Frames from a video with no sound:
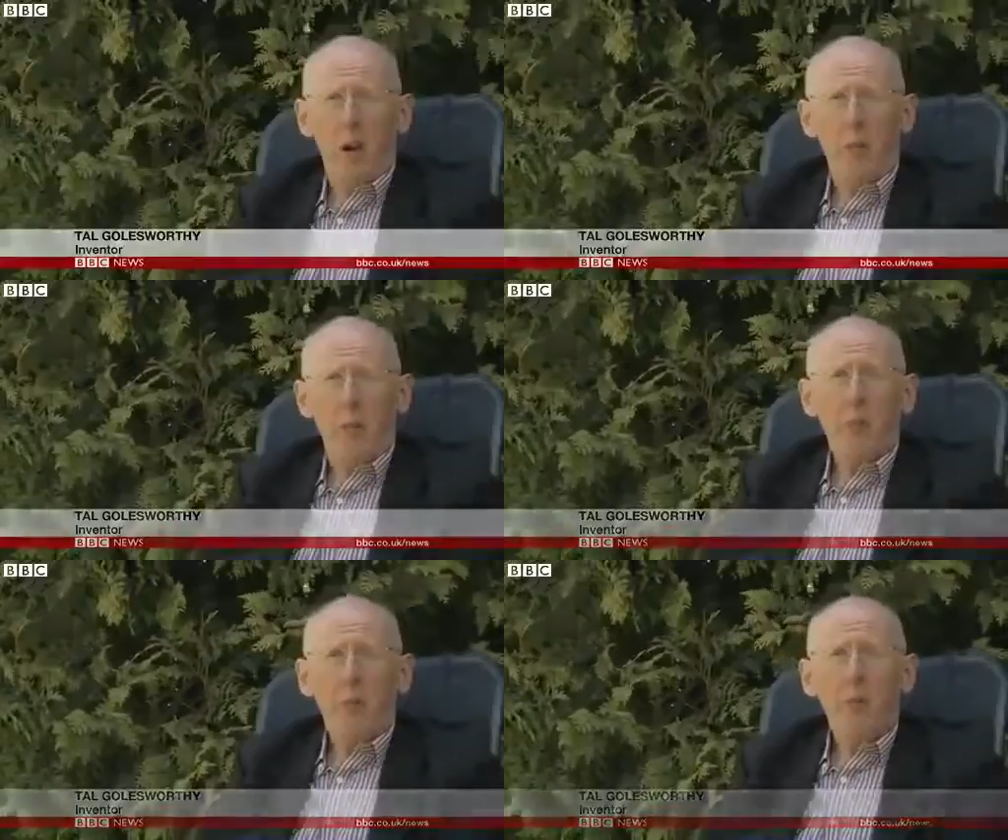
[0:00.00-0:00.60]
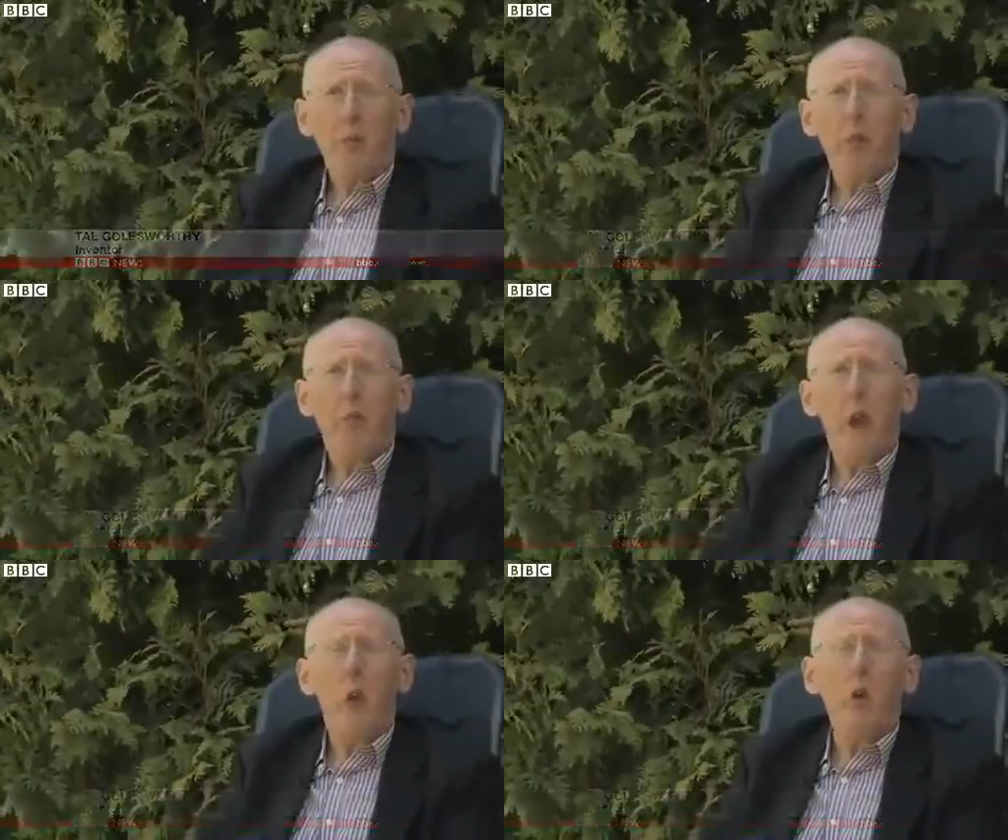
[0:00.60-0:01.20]
it,
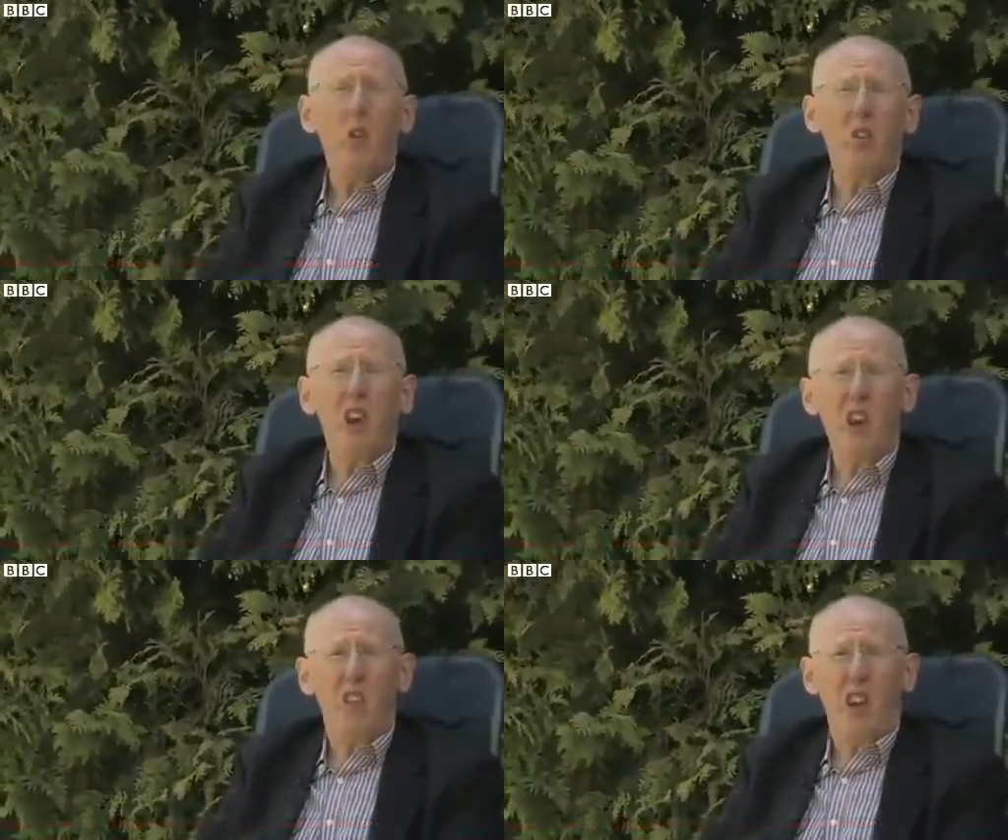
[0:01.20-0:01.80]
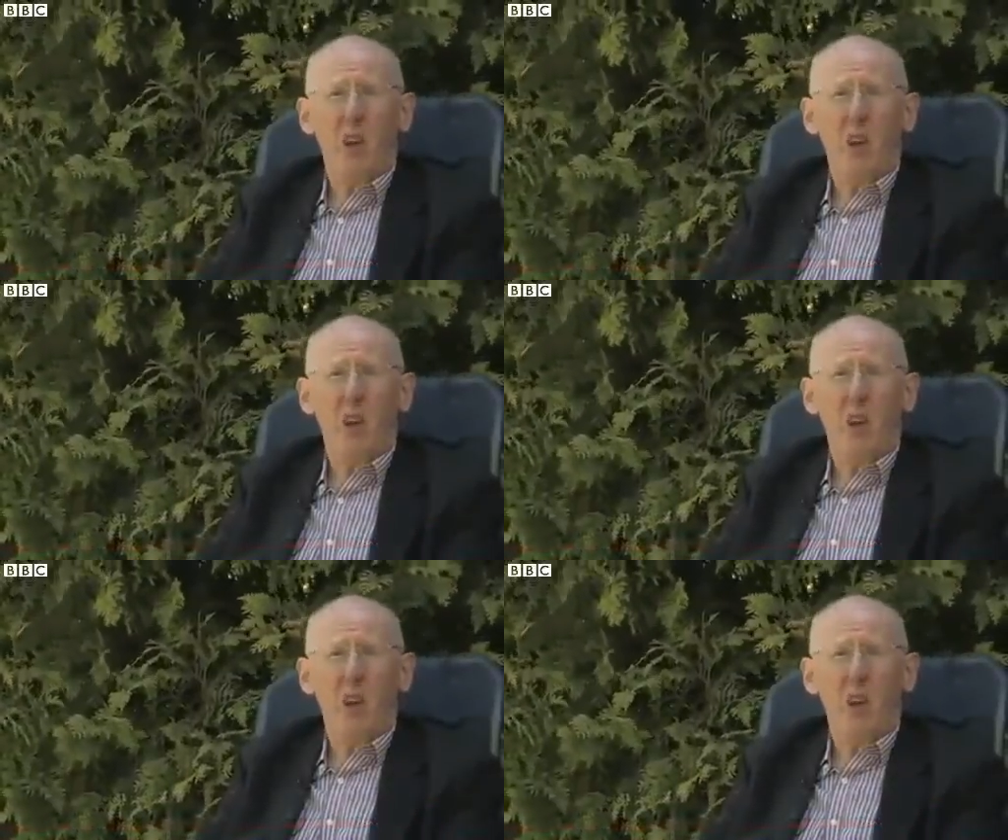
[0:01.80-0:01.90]
the aorta stretches a